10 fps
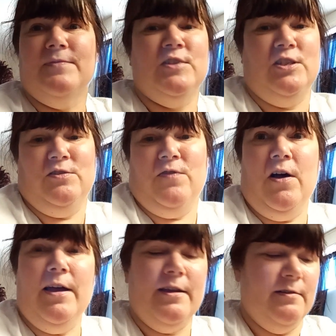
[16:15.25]
She's
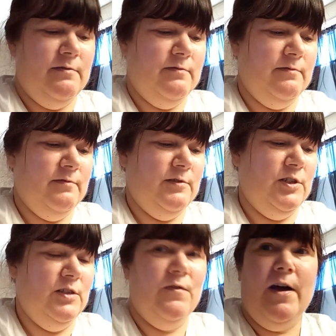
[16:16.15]
fine.
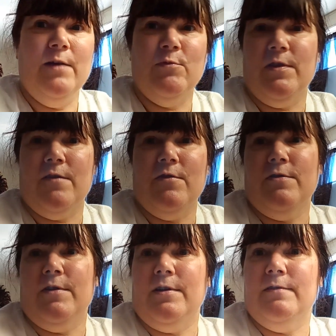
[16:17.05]
She's fine with
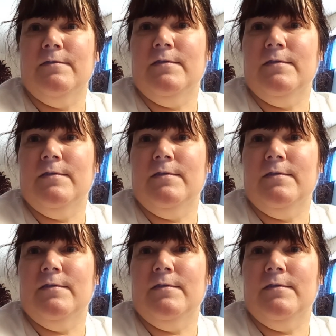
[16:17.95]
everything.